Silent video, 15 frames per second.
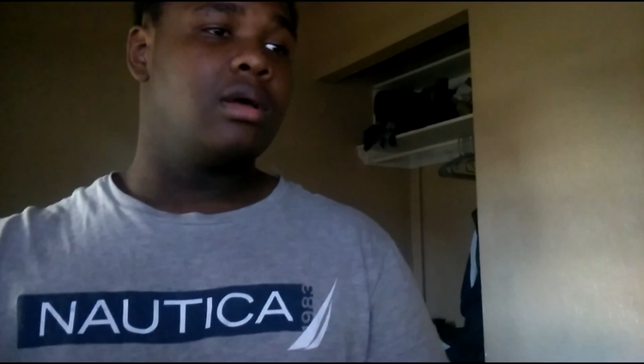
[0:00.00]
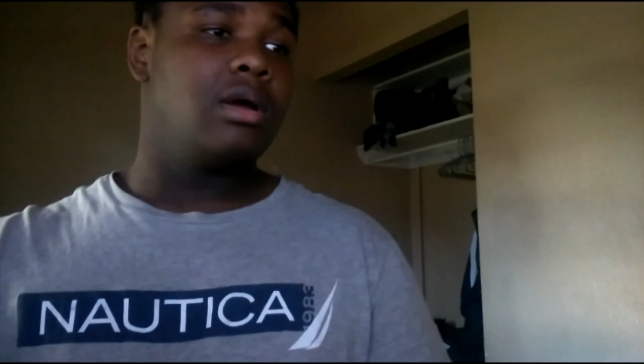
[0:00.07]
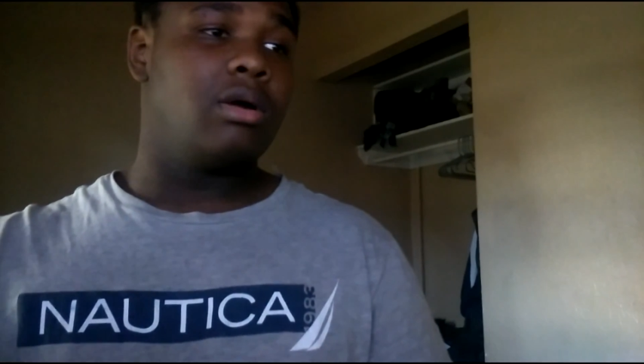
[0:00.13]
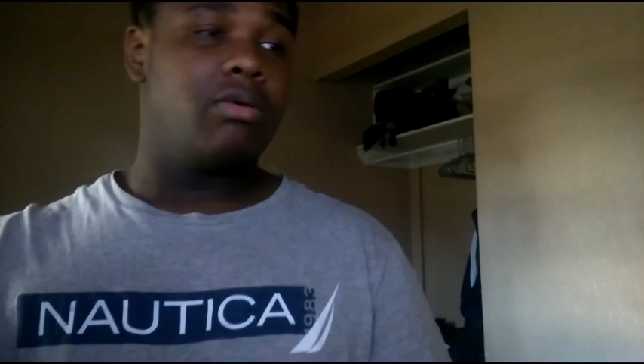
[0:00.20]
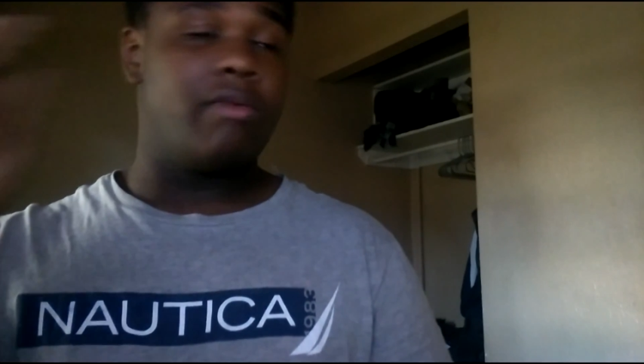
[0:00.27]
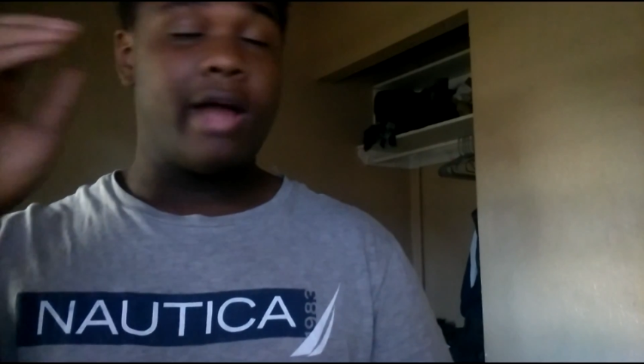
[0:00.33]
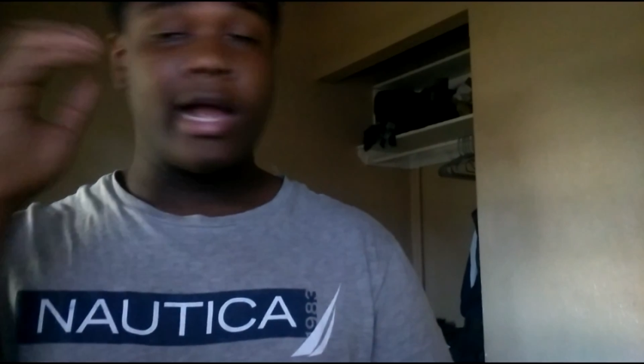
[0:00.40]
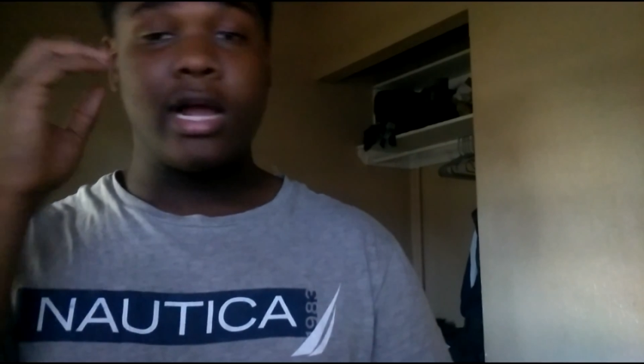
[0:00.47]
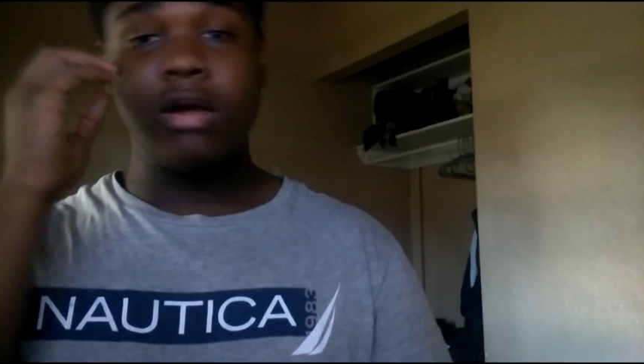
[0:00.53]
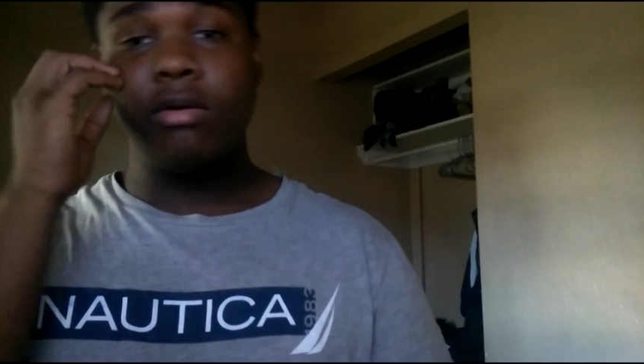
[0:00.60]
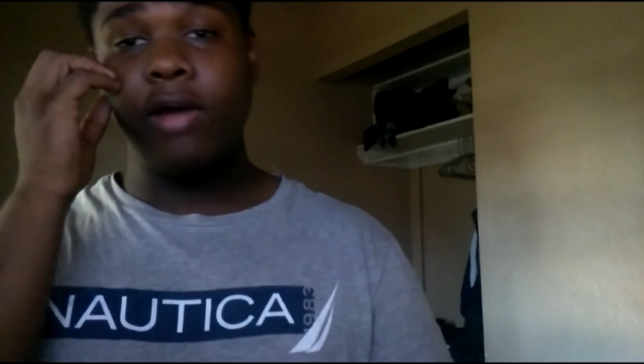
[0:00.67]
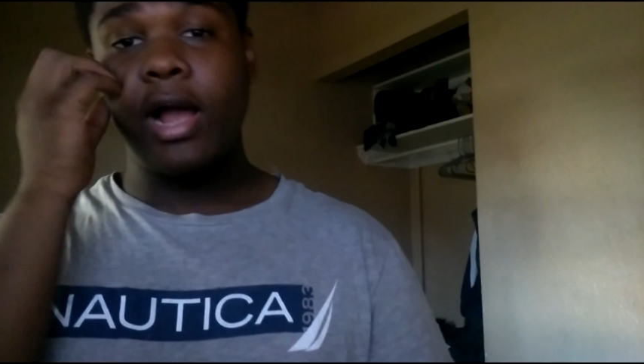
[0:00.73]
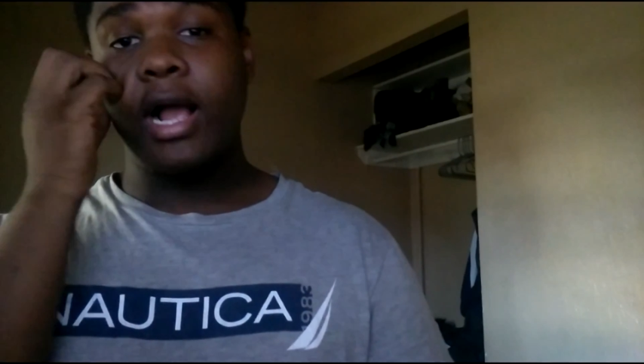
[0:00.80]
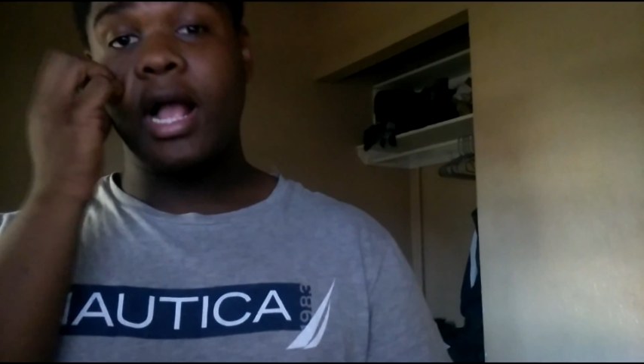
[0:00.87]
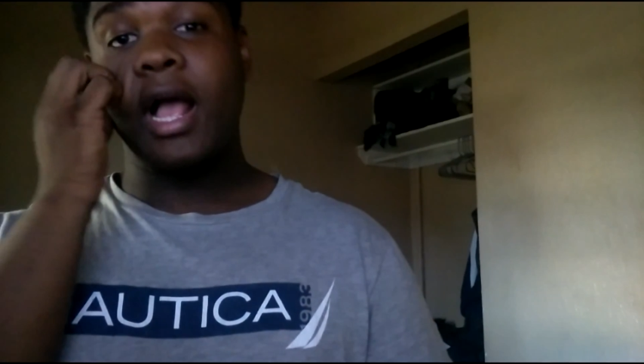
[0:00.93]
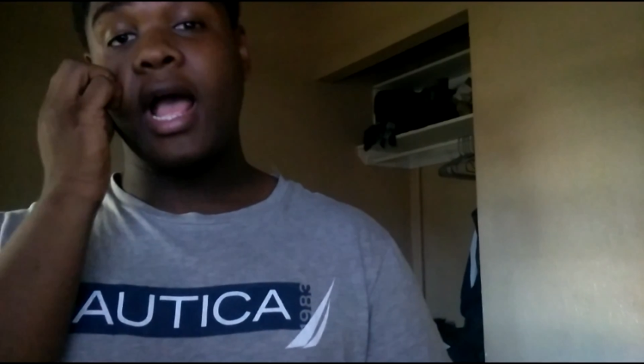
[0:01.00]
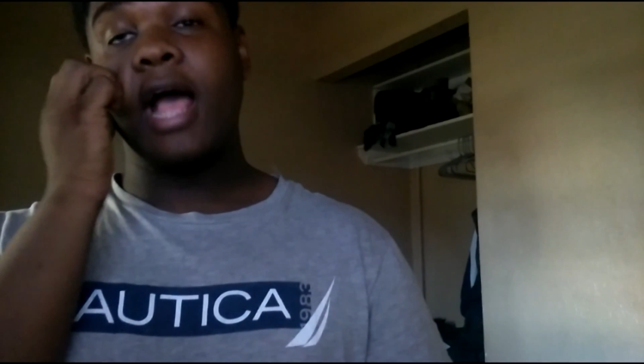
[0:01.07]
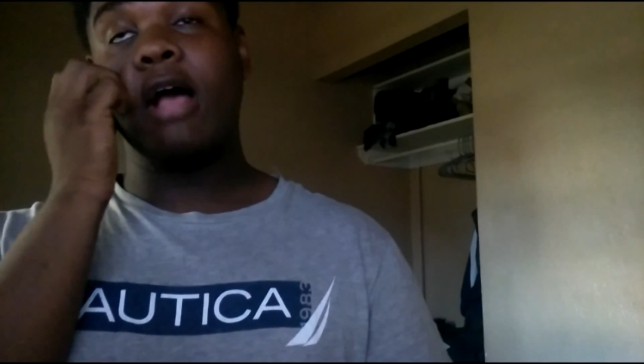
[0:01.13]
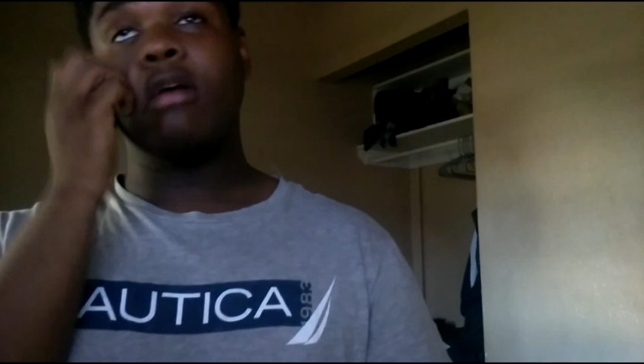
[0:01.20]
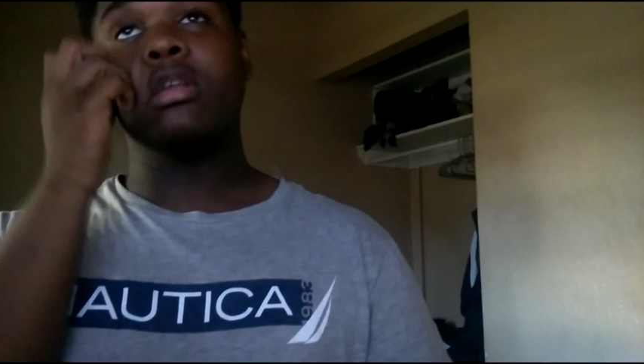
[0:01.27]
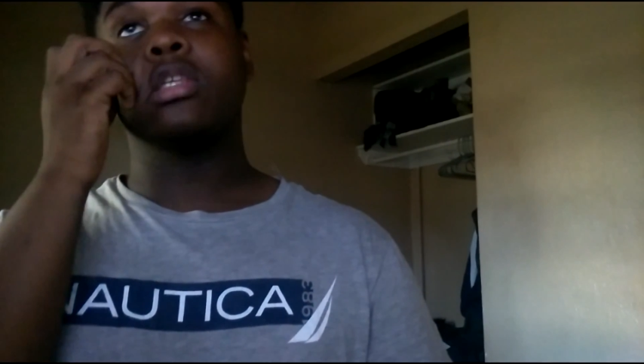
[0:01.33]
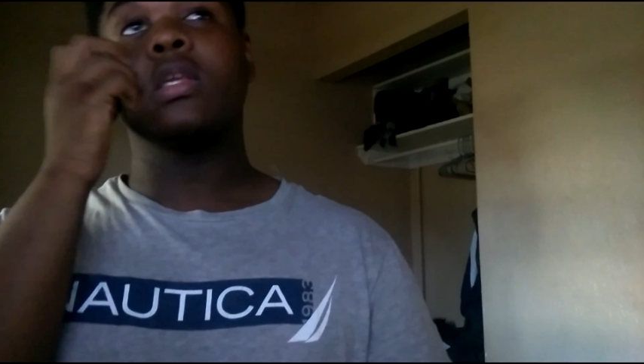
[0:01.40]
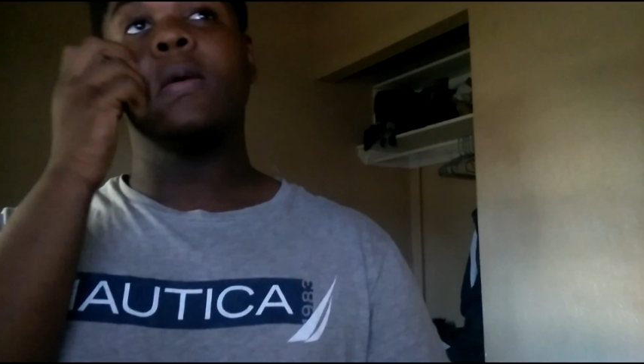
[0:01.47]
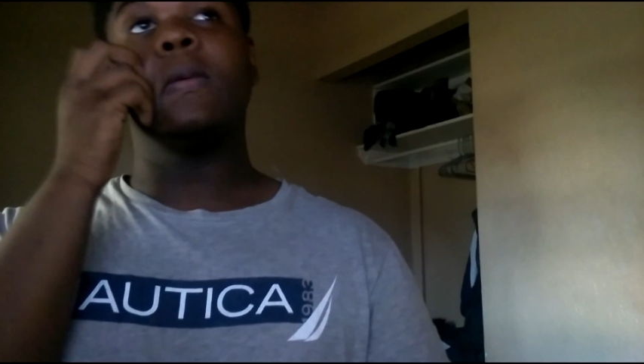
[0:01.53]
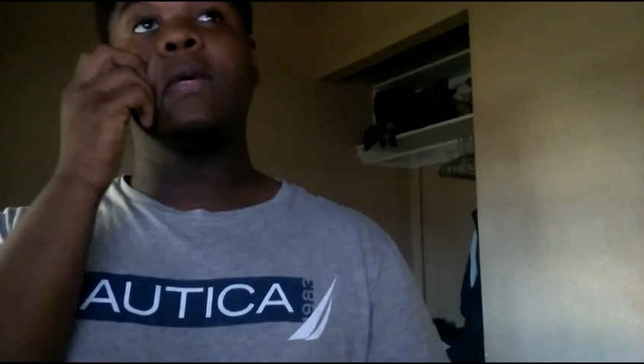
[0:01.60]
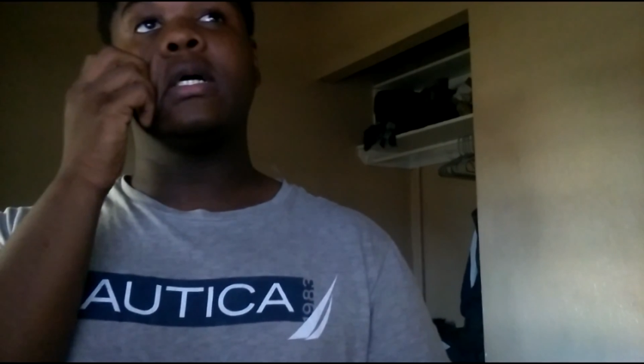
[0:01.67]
Racka Racka have some